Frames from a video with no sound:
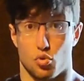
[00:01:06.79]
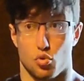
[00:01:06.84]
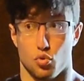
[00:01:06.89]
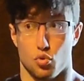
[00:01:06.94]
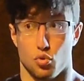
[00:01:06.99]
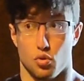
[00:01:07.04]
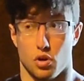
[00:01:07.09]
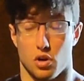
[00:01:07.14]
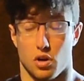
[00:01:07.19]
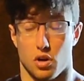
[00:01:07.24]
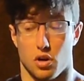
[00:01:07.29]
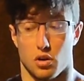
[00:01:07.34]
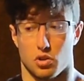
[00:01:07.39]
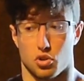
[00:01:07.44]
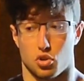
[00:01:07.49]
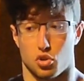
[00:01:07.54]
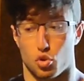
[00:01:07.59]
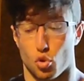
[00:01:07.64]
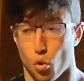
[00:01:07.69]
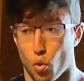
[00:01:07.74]
to
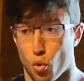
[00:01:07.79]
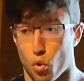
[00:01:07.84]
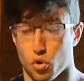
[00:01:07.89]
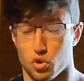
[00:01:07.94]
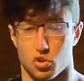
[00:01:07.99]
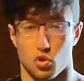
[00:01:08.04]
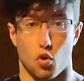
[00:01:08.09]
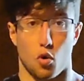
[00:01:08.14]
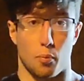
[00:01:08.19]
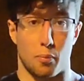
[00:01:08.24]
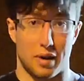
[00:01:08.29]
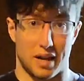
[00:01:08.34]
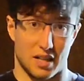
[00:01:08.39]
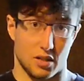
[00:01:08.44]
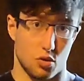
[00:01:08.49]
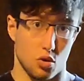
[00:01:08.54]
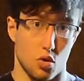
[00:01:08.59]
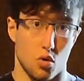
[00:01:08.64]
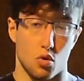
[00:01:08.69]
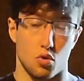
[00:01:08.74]
stalls or
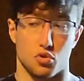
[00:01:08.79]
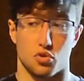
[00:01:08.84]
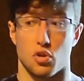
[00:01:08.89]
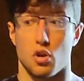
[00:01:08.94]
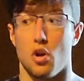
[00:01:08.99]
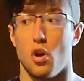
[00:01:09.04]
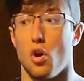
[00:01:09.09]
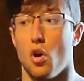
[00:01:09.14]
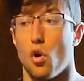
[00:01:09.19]
plateaus,